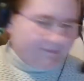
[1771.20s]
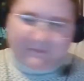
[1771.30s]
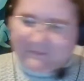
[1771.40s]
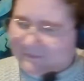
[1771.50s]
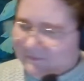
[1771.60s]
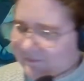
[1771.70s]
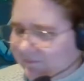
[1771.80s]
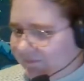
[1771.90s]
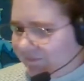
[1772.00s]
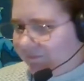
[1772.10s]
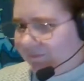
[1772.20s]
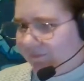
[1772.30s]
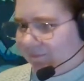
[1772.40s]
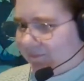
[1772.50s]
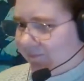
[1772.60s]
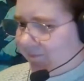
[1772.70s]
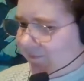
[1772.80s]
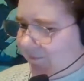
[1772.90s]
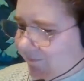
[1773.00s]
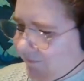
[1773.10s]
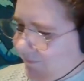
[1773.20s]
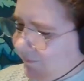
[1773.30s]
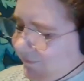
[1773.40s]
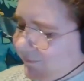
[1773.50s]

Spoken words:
has read the book many times, and it's